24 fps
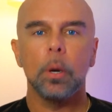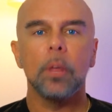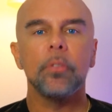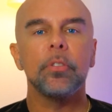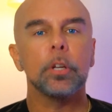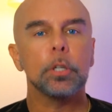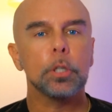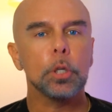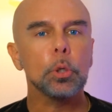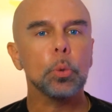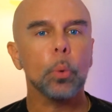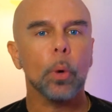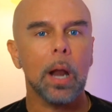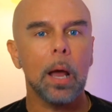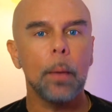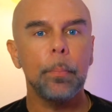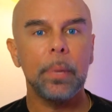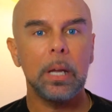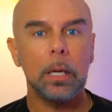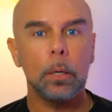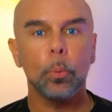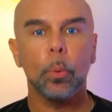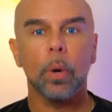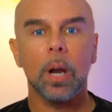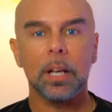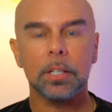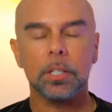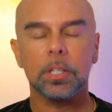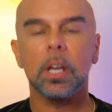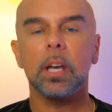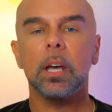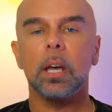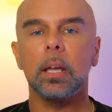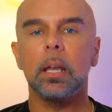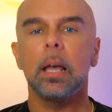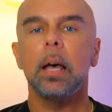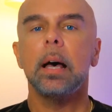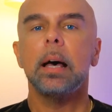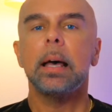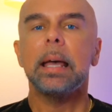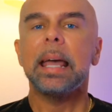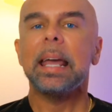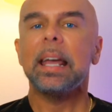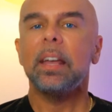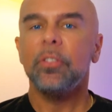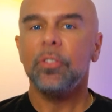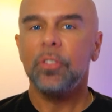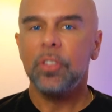And this is what I mean when I say,
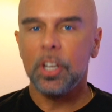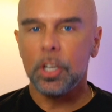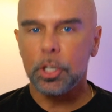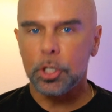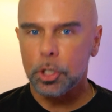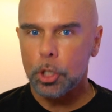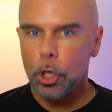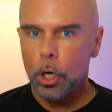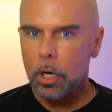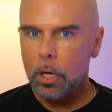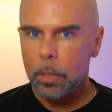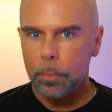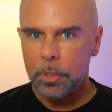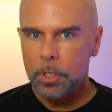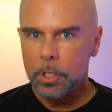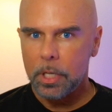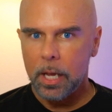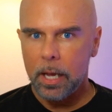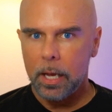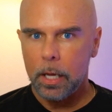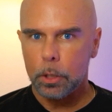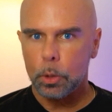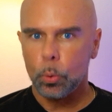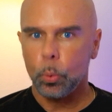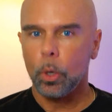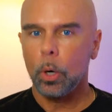in this circumstance,